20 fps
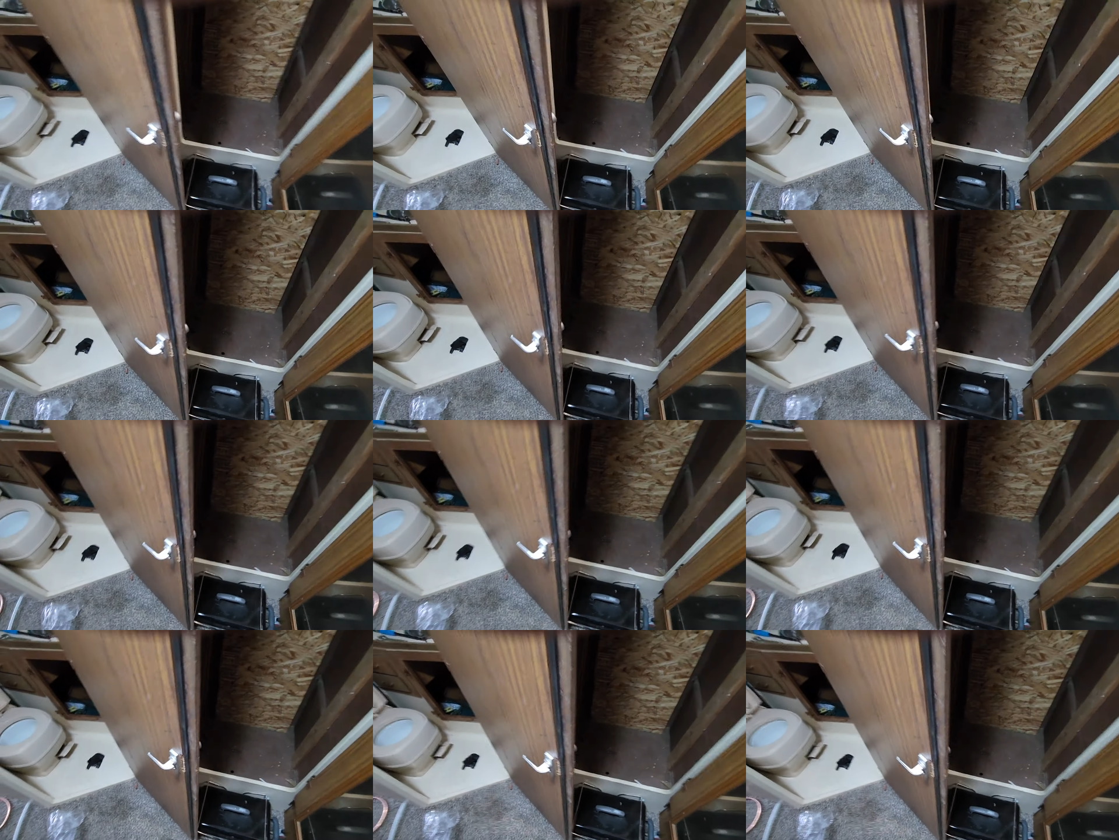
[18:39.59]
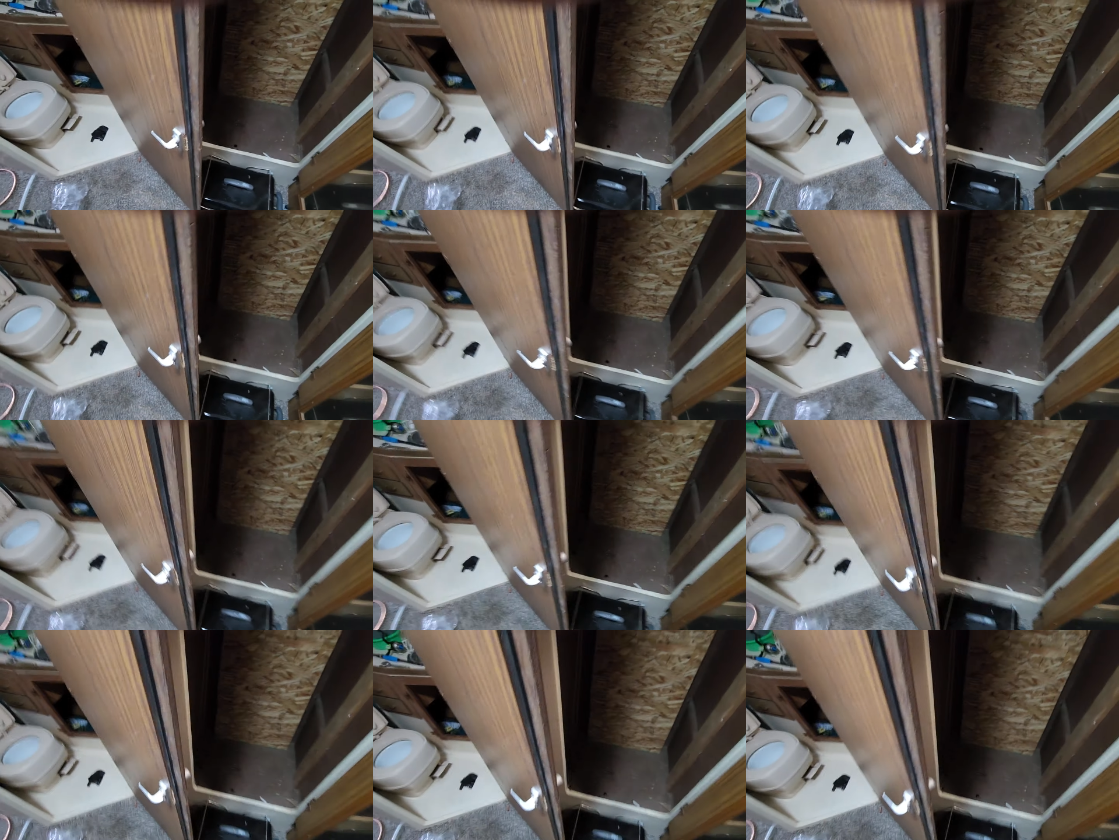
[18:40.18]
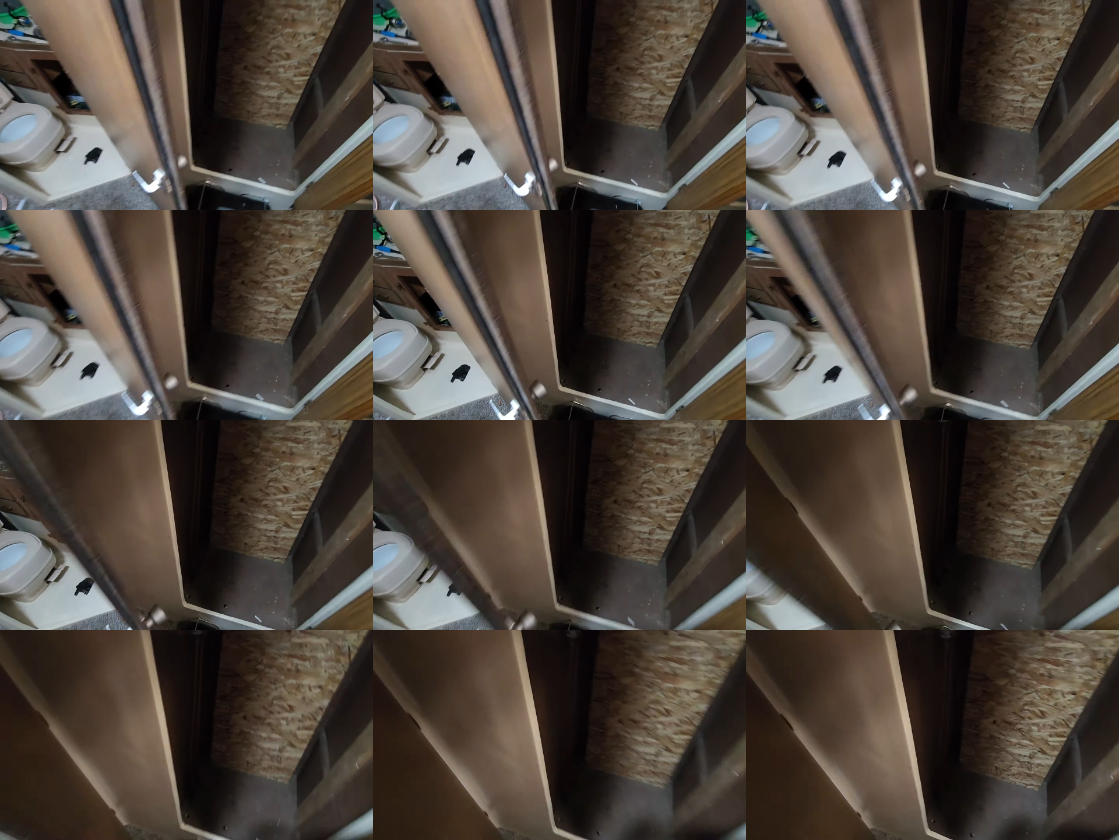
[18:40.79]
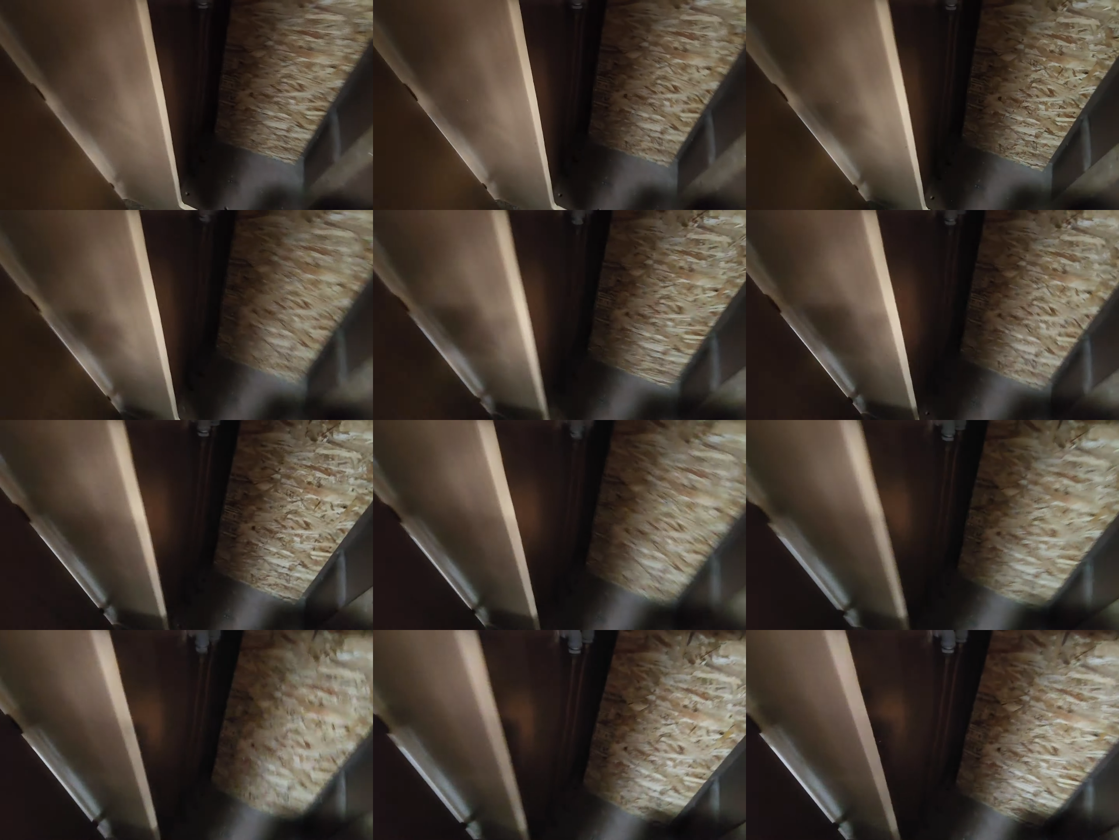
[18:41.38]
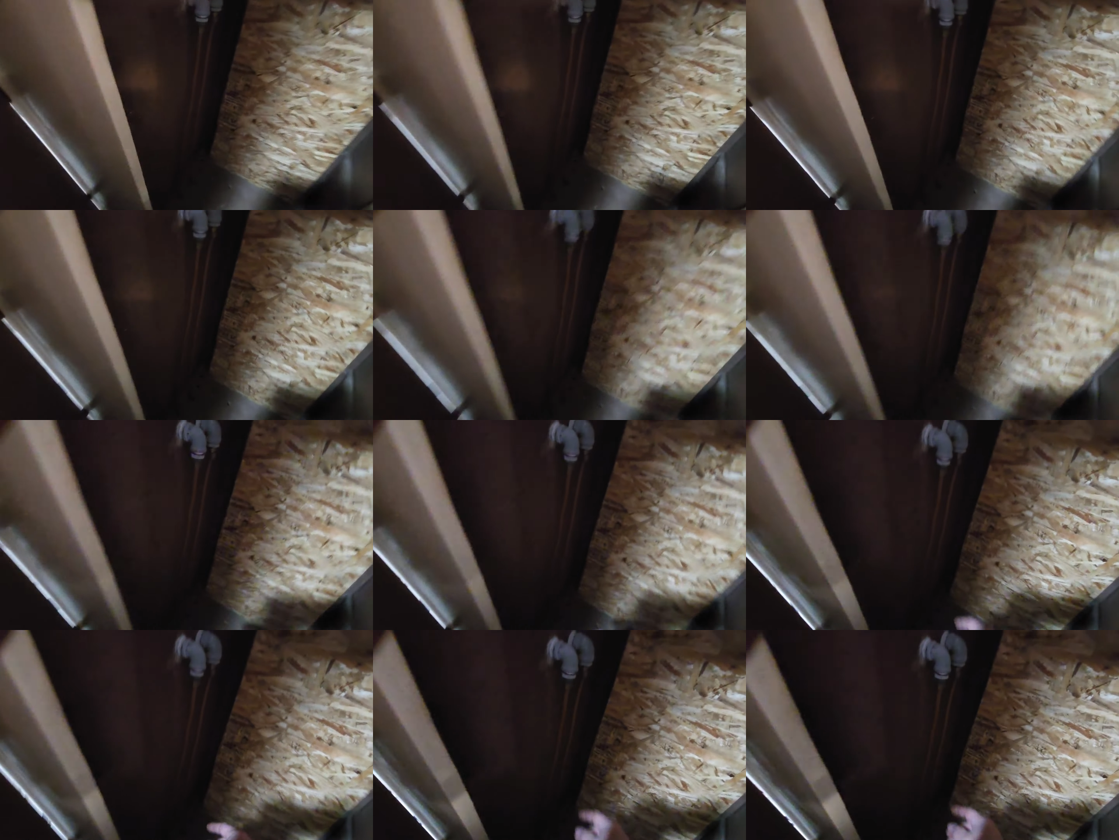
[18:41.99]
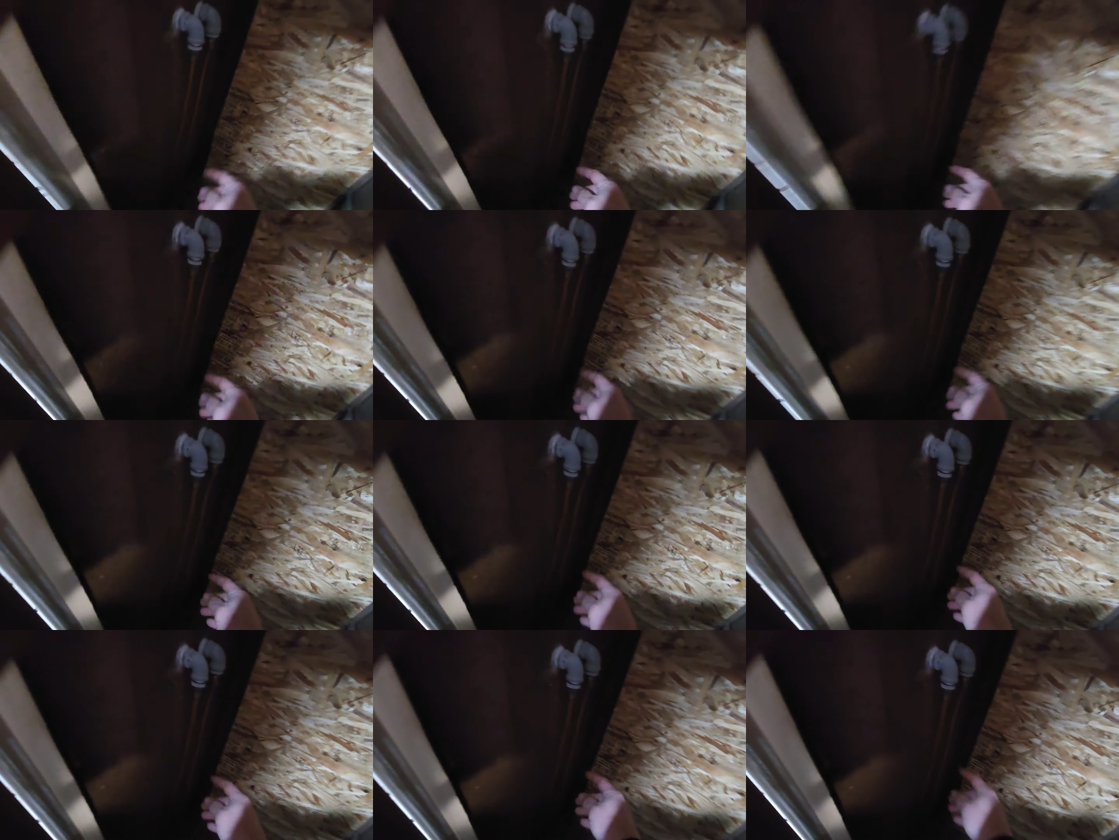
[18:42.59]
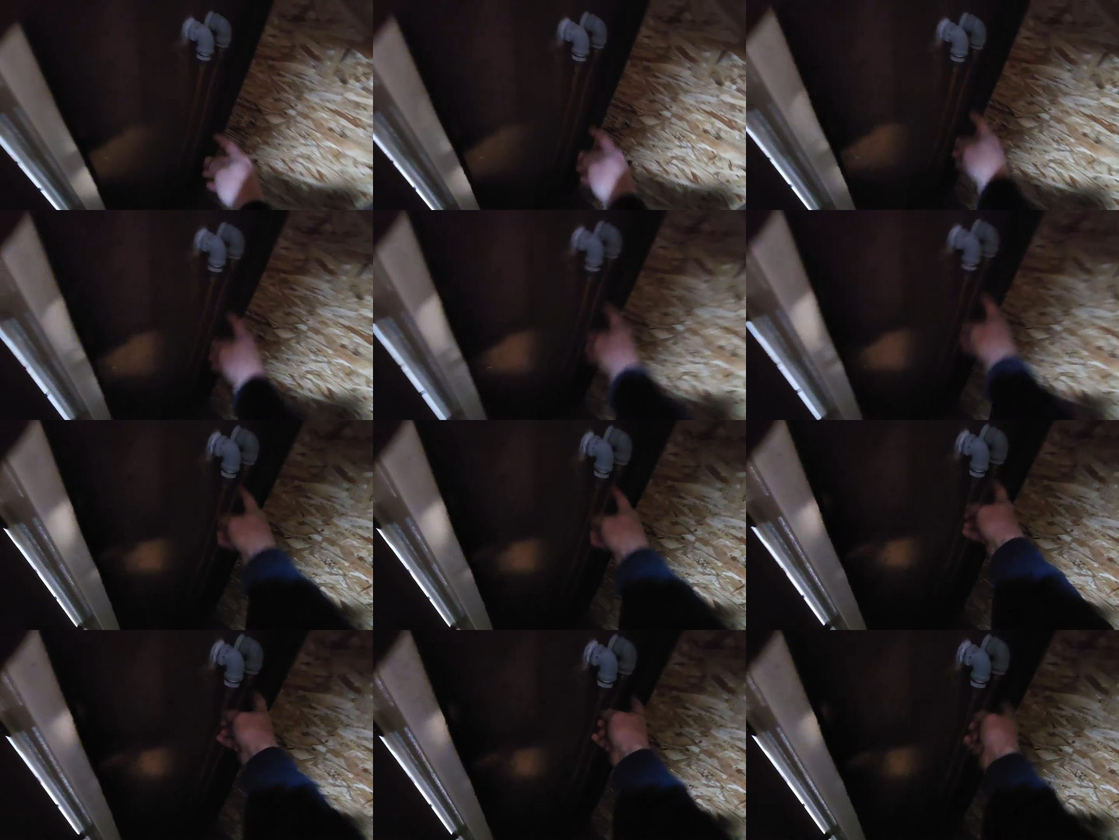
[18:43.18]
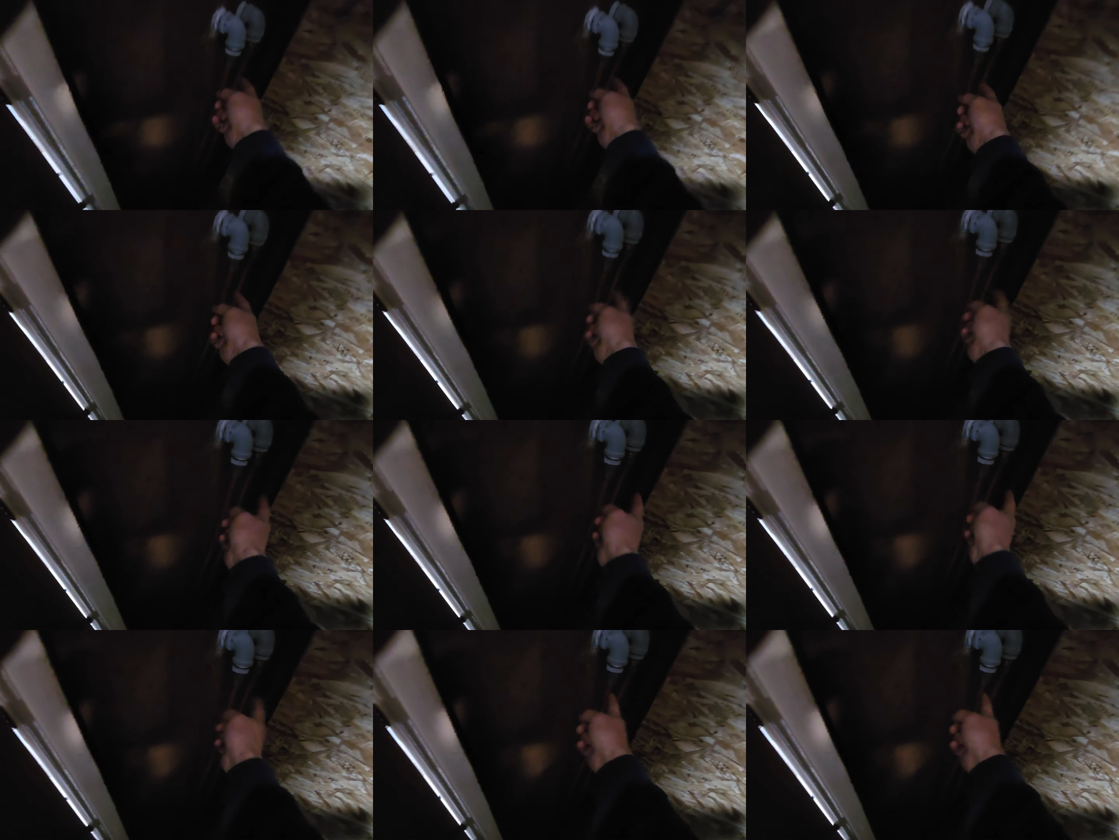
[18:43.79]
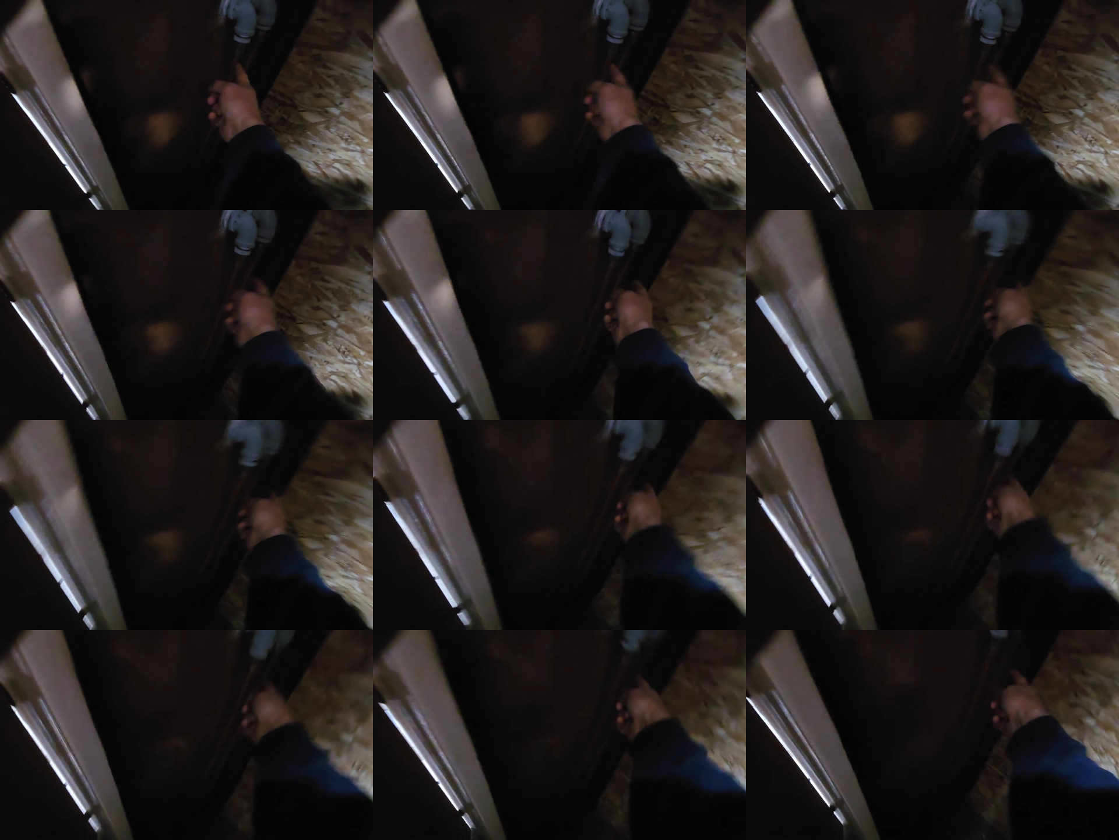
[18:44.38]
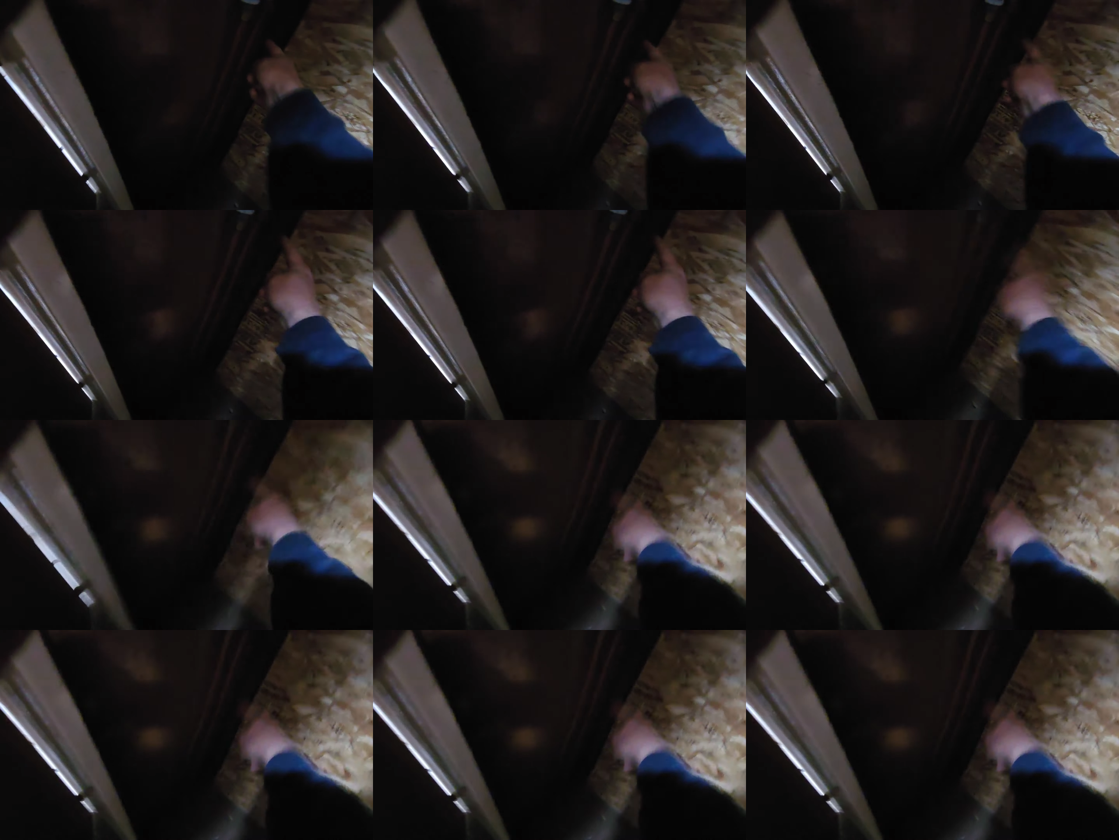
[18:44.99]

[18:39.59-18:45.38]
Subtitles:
(no speaker visible)